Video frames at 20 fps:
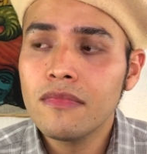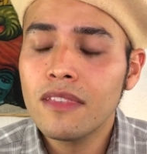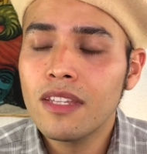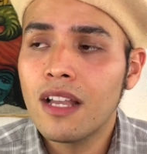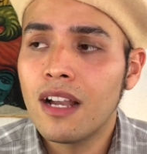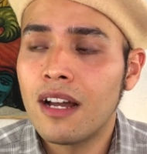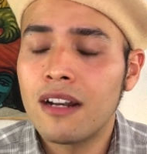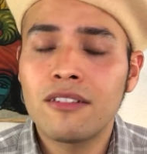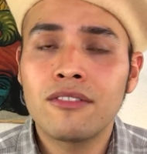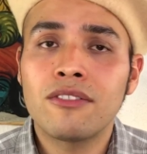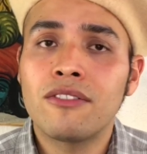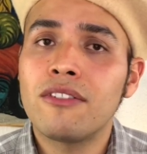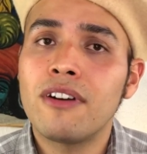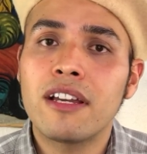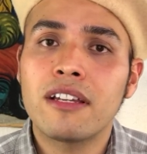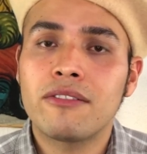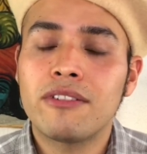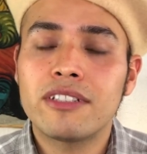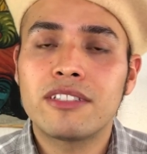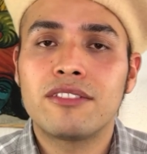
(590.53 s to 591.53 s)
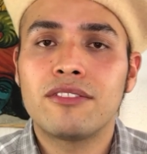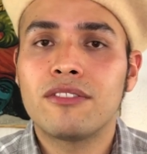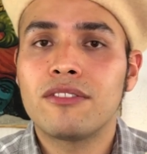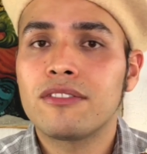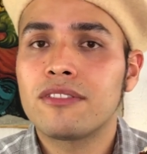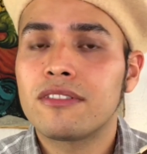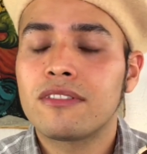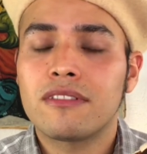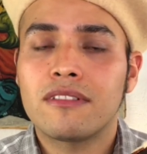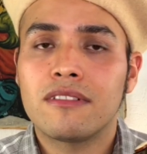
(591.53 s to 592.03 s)
I don't know, I was
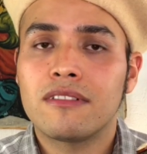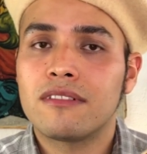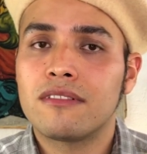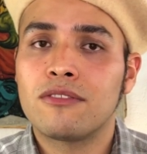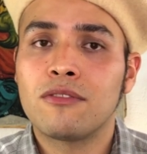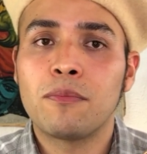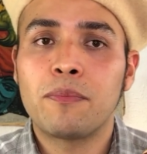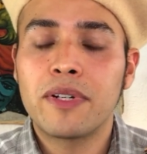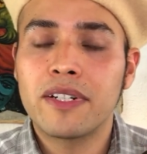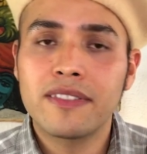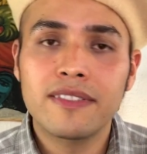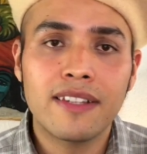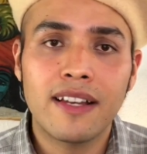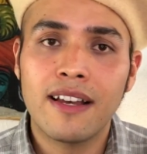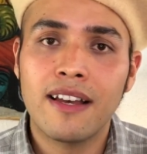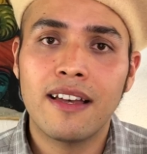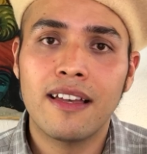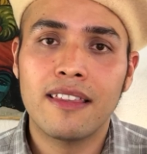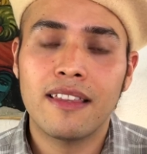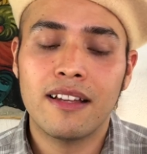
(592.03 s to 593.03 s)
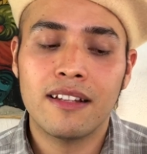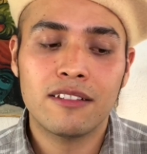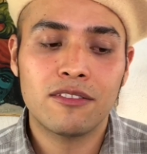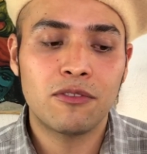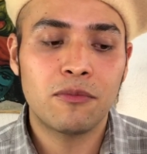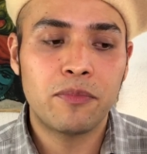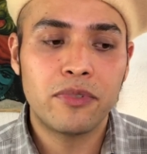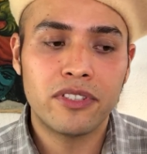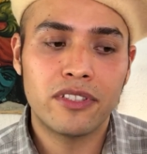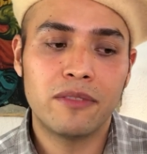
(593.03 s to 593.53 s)
just super sad and
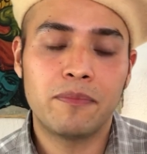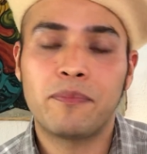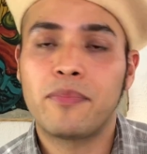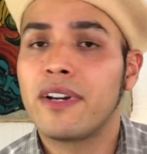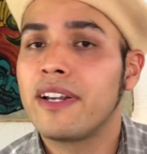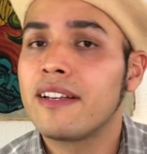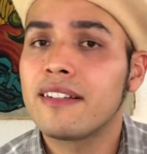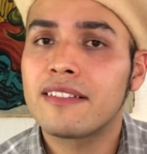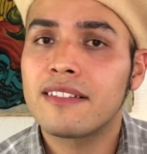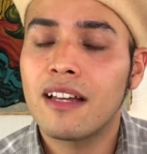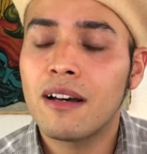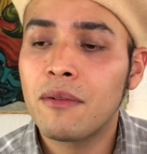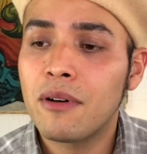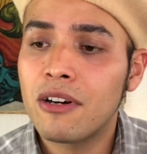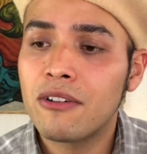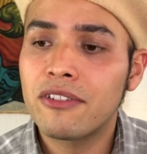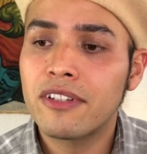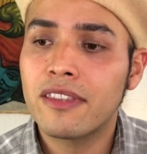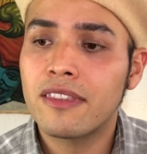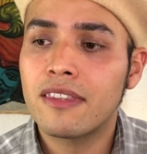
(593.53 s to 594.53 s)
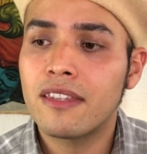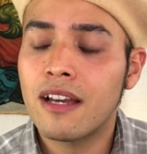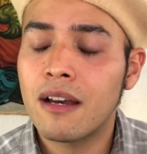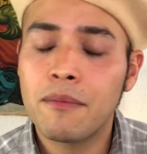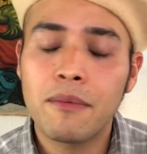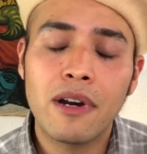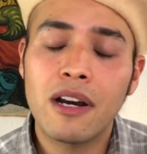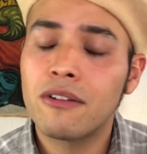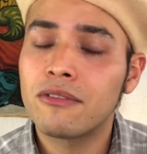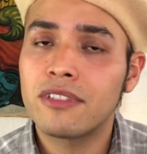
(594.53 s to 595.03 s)
super depressed
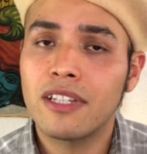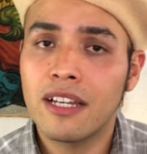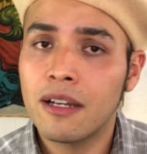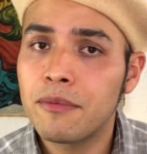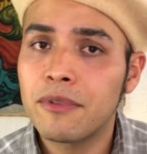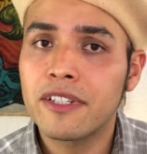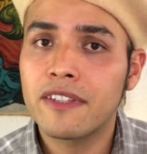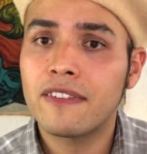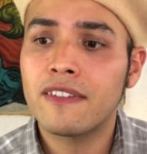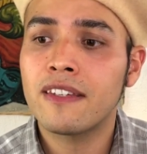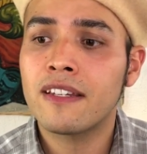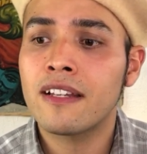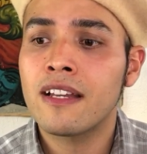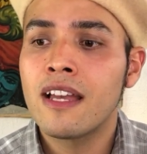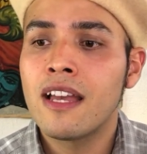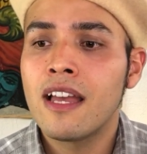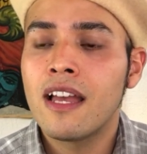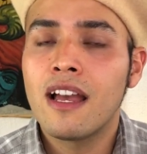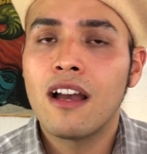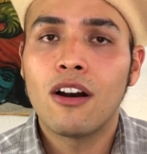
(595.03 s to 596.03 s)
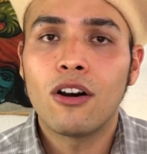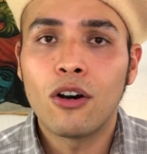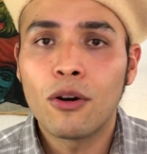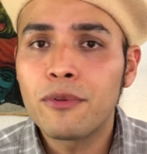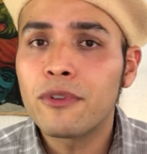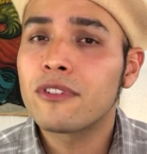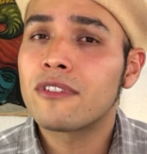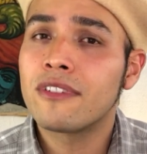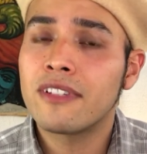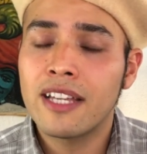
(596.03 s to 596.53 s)
about everything.
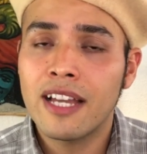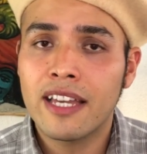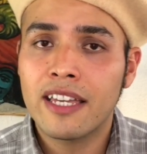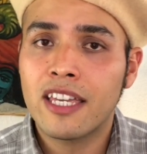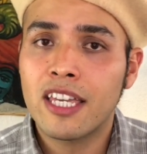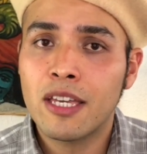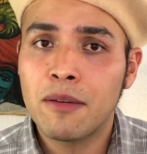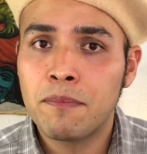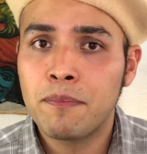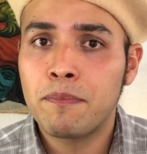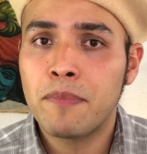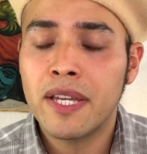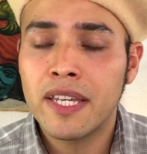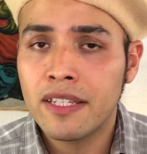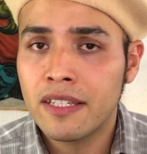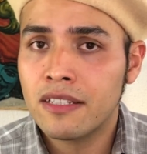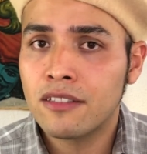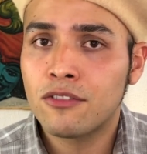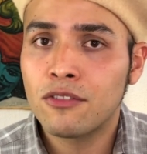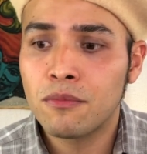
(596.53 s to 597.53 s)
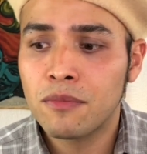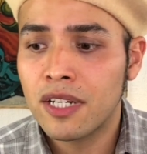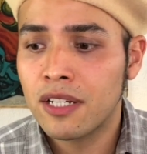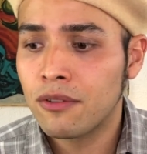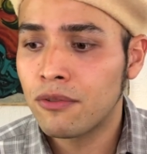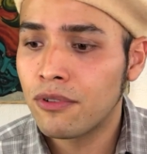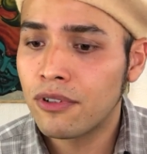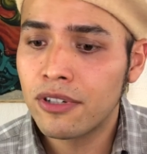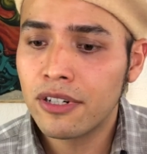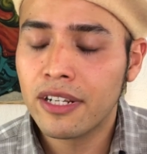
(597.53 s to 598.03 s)
Obviously, I keep paying to my
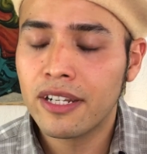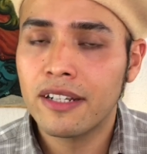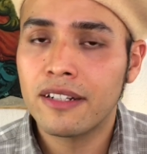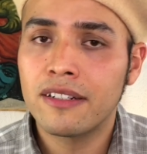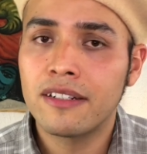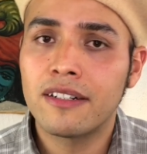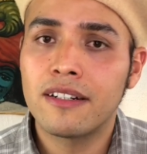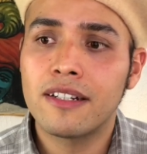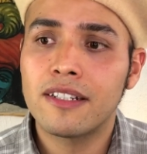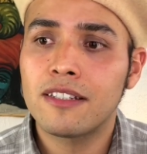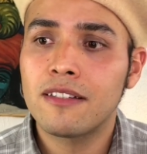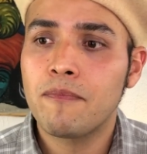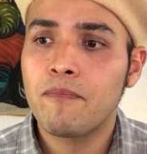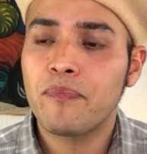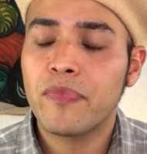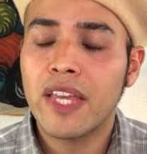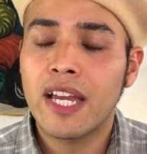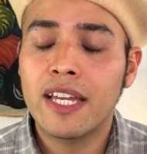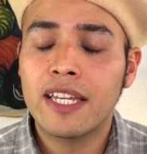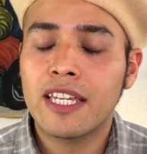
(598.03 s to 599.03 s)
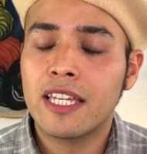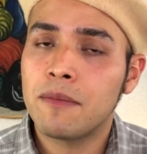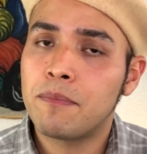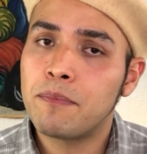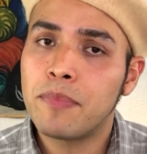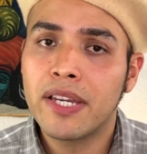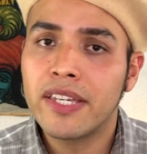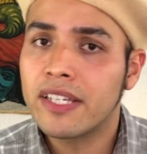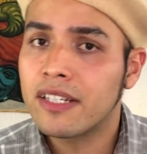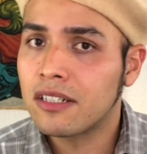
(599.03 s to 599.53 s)
workers. I keep
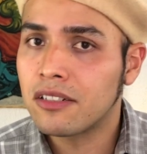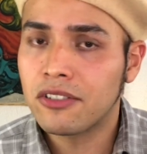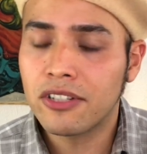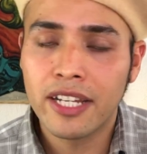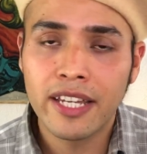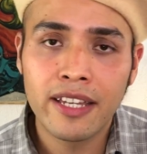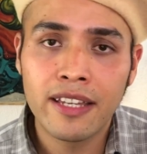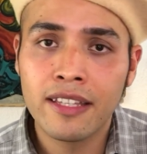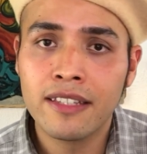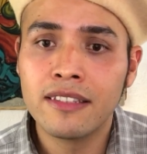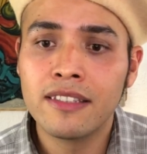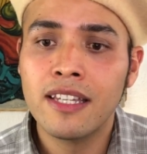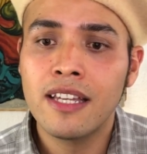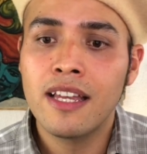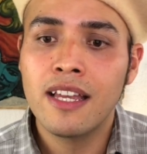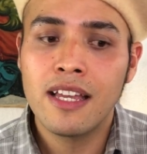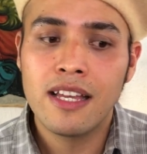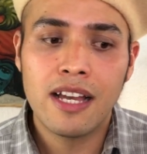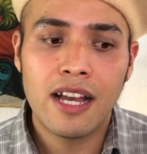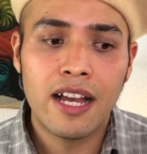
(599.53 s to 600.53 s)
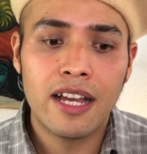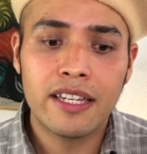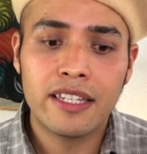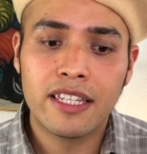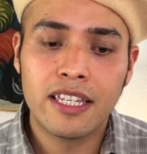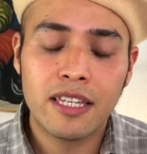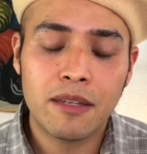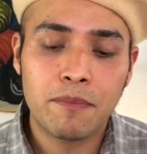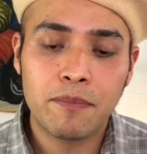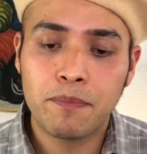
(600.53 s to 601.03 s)
paying rent, I
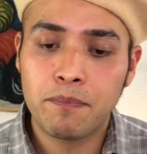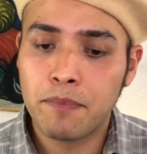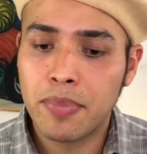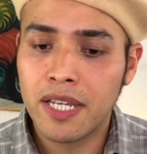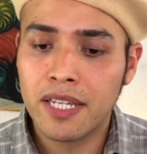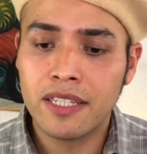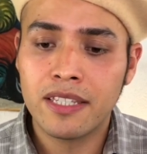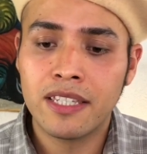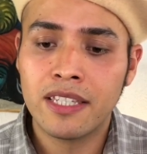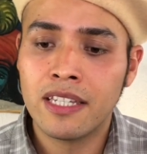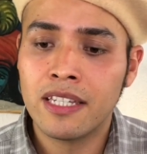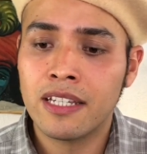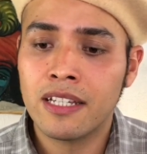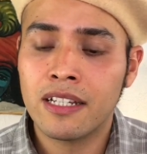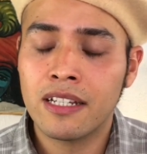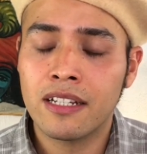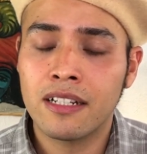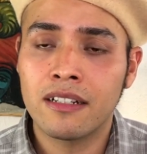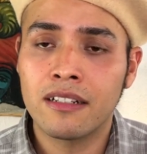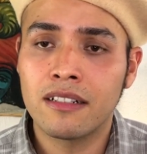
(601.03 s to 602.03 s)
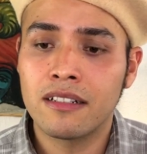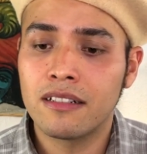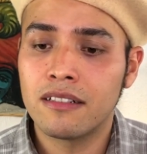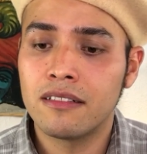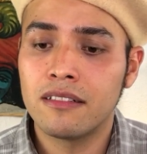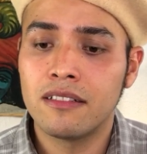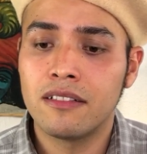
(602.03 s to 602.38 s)
keep paying